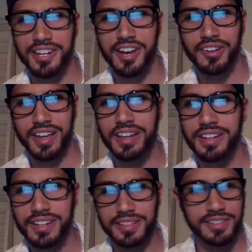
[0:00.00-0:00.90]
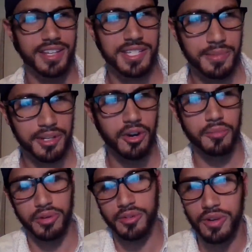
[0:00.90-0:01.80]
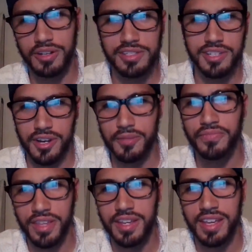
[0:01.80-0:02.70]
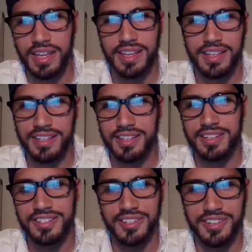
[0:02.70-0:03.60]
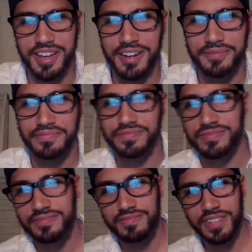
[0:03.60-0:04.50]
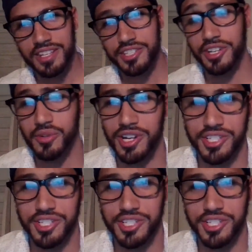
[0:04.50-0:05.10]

He's got it, you know, and things have been going pretty well. So, so yeah,